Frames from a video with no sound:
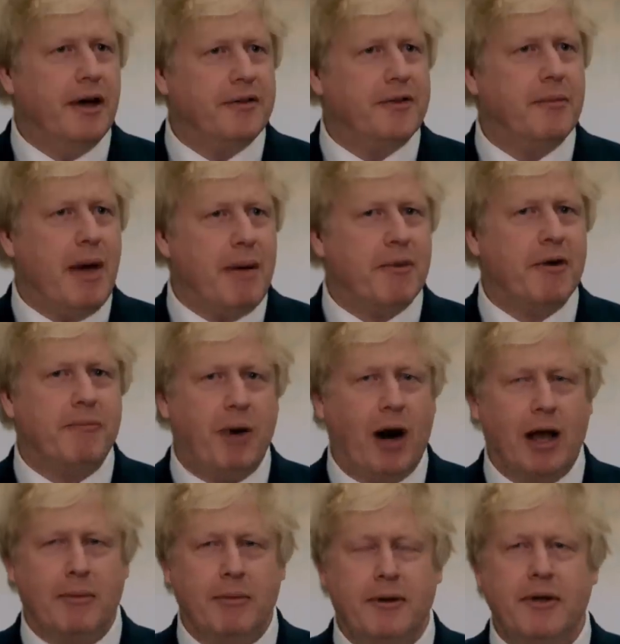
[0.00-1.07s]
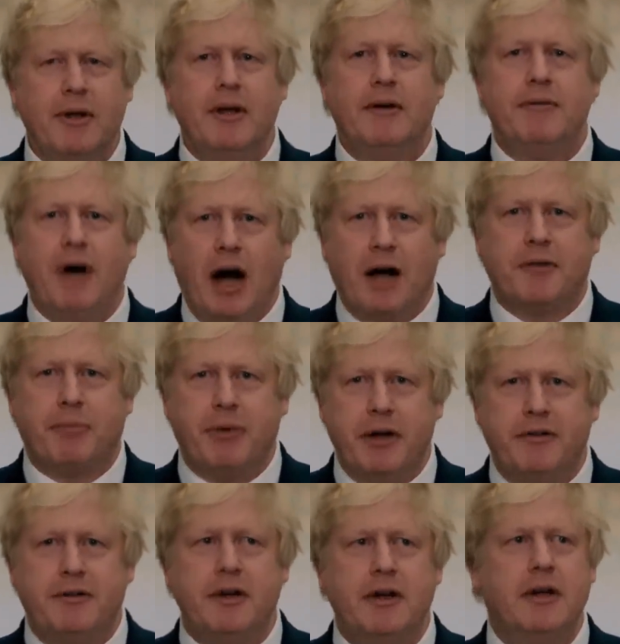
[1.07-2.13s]
as the Member of Parliament for
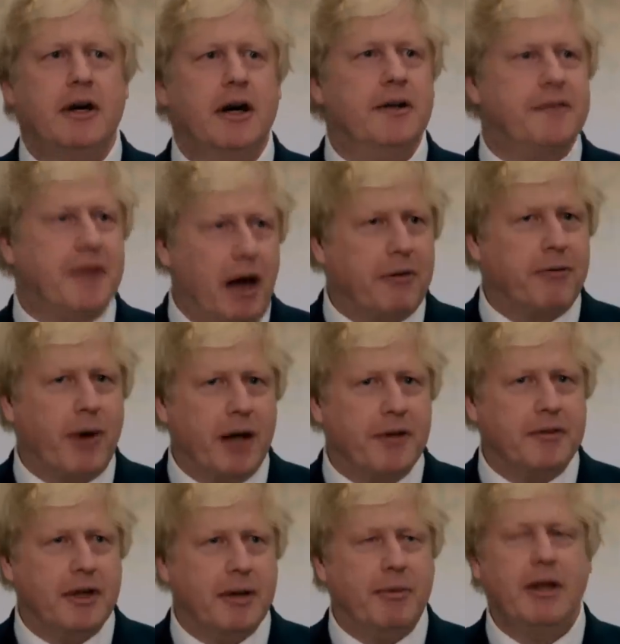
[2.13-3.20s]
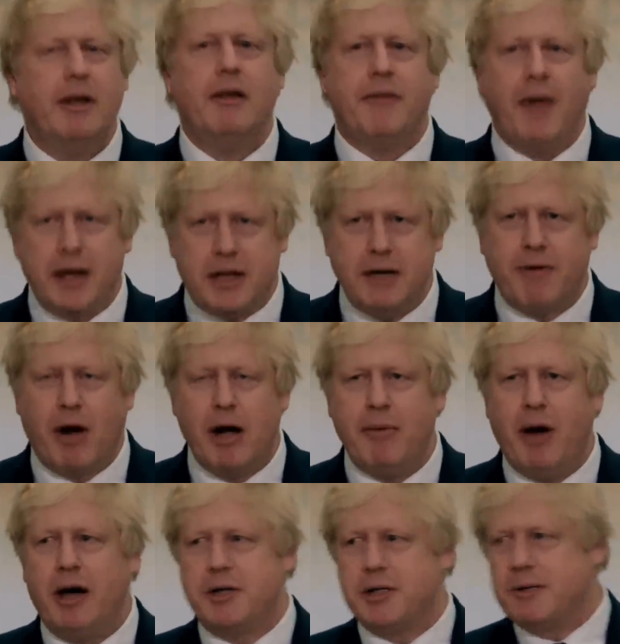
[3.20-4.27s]
Uxbridge and South Ruislip. Thank you very
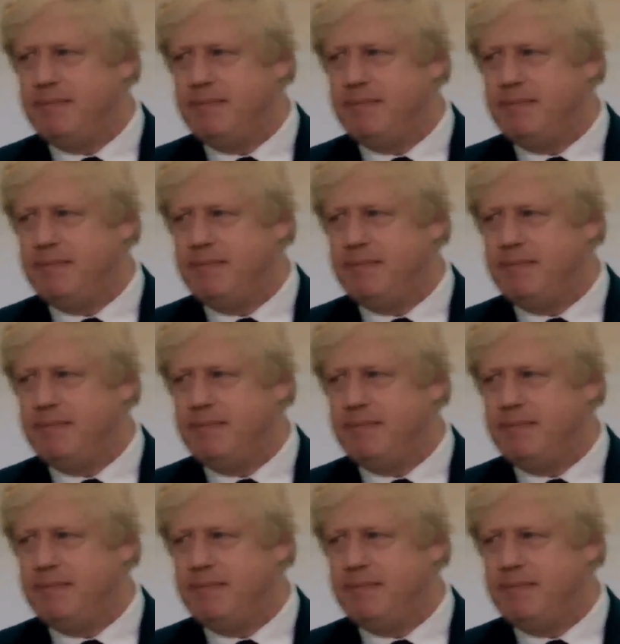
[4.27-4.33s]
much.